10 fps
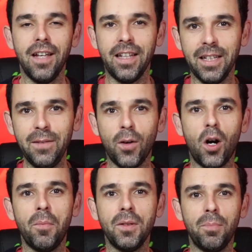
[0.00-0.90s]
and leave a
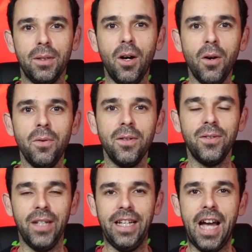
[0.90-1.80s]
comment below
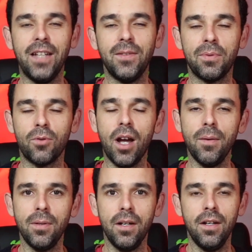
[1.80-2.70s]
saying I
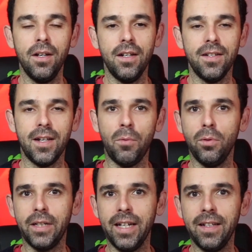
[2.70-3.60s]
subscribe, as I
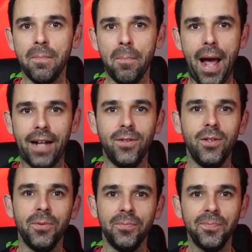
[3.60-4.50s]
will get back to
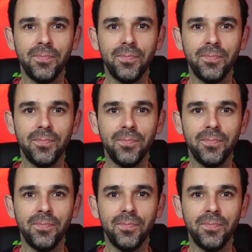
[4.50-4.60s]
you.